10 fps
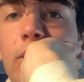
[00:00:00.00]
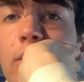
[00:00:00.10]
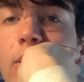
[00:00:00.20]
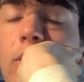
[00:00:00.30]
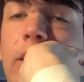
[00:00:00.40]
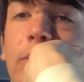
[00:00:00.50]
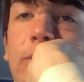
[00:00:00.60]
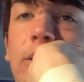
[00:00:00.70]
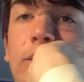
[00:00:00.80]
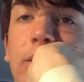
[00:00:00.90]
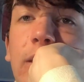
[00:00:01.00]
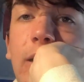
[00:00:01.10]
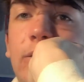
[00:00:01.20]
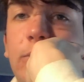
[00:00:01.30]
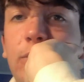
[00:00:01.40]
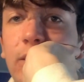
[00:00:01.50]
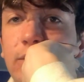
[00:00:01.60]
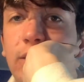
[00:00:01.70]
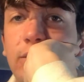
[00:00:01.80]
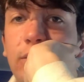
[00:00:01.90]
the graph says that hydrogen
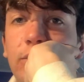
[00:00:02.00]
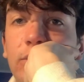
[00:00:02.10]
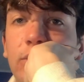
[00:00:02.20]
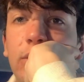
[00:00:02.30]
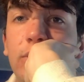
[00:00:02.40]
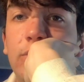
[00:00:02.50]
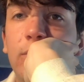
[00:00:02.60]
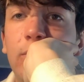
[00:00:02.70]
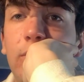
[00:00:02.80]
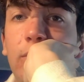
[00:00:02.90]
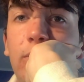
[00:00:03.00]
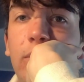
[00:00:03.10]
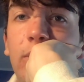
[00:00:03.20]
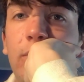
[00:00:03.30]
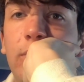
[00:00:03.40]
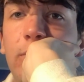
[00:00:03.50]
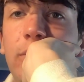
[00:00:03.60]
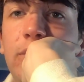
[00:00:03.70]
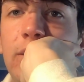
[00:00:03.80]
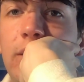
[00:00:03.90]
peroxide solution goes from
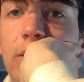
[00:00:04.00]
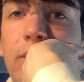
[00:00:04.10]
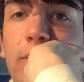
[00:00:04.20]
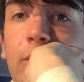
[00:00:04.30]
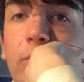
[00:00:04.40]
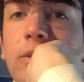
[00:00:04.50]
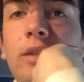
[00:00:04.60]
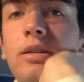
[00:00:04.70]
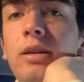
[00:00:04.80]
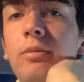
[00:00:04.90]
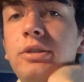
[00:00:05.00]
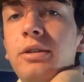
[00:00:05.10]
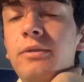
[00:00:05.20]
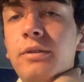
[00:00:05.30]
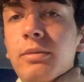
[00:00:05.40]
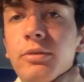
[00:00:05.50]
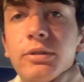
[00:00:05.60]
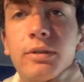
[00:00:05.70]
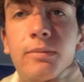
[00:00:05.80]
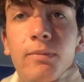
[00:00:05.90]
1% to 5% to 10% to
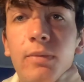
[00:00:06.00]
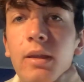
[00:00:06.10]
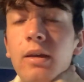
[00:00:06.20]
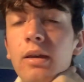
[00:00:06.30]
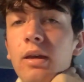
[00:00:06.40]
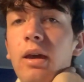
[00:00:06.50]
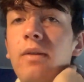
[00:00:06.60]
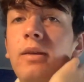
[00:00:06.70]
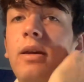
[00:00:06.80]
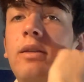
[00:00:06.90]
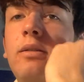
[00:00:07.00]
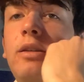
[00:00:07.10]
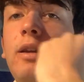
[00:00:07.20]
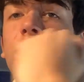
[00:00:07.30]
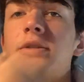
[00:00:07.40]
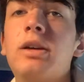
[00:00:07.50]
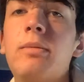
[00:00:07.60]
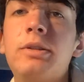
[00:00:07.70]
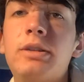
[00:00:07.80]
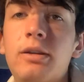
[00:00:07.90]
15%, and then the average time
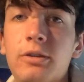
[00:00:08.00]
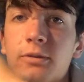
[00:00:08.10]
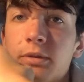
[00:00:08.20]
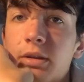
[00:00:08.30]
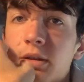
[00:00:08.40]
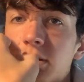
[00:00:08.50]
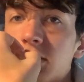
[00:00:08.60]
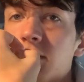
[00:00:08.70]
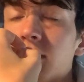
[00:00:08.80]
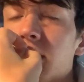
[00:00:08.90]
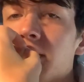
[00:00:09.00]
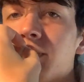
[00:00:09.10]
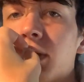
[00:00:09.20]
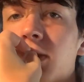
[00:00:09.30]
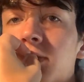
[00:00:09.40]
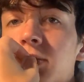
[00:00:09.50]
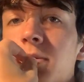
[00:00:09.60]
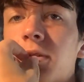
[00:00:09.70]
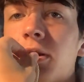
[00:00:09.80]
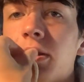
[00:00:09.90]
in seconds for the discs to float goes from
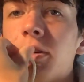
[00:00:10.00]
30 to